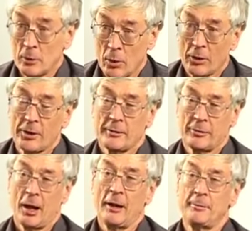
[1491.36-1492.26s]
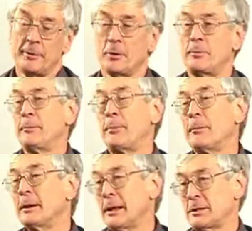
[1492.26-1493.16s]
quality of life, but there'll be
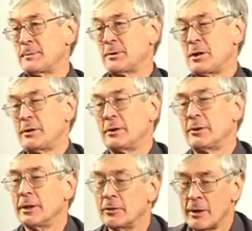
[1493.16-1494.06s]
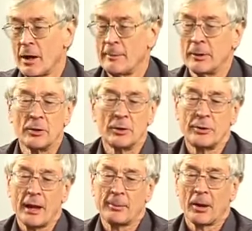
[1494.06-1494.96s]
probably less material things. Now, I'm a good
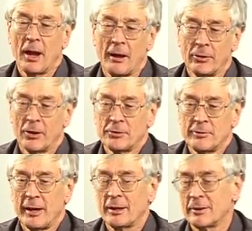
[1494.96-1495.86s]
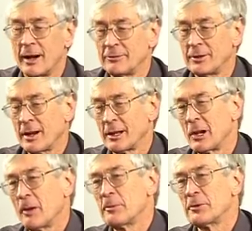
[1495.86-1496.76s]
example. I have lots of aircraft and
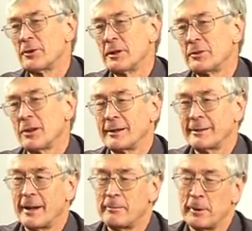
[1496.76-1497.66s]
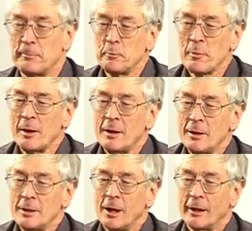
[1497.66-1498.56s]
helicopters and things like that, but
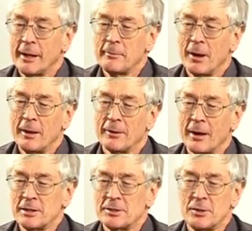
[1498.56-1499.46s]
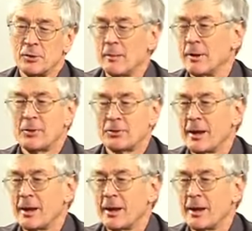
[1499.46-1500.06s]
I get my greatest enjoyment just